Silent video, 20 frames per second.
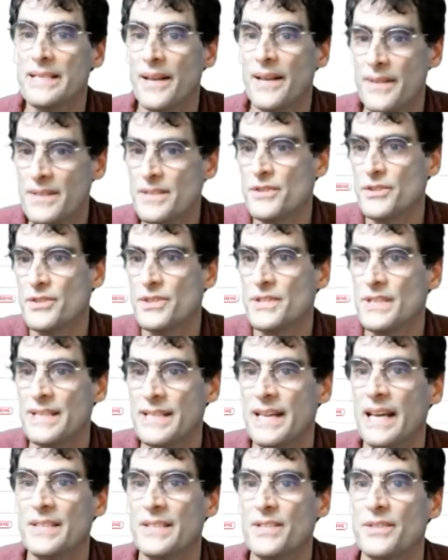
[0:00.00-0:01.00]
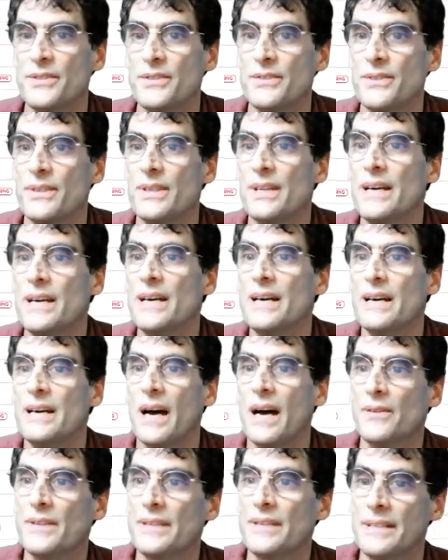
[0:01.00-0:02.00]
Now this is just a test student.
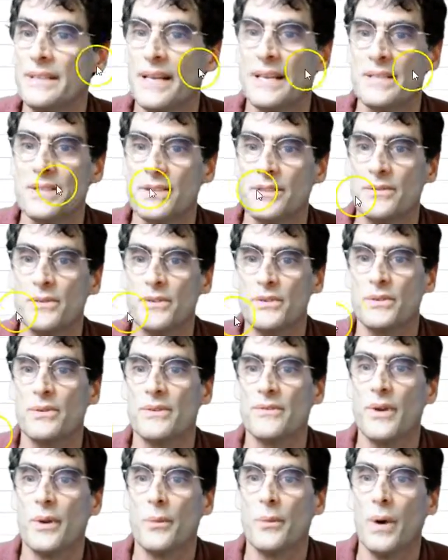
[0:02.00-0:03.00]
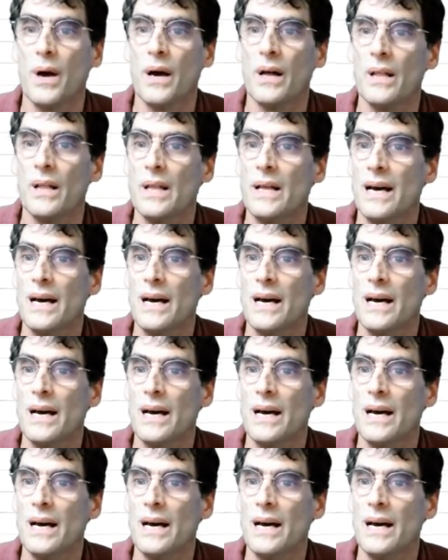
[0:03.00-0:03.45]
I don't think the test student's doing very well.